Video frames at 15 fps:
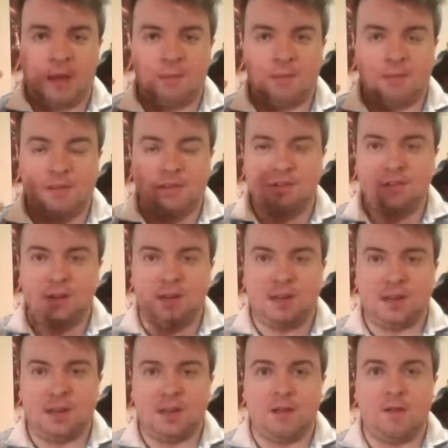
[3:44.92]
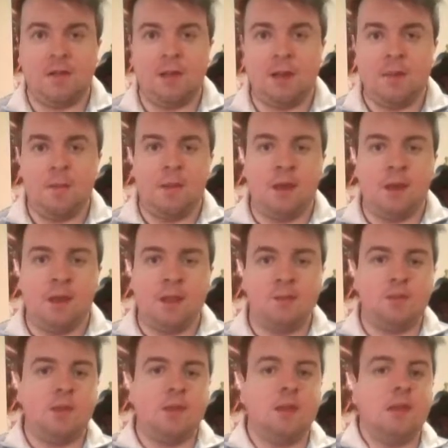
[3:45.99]
screen now, behind
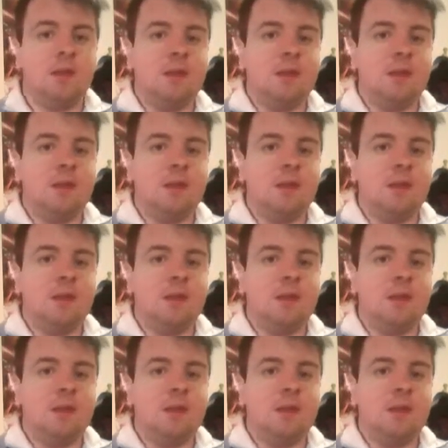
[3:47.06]
me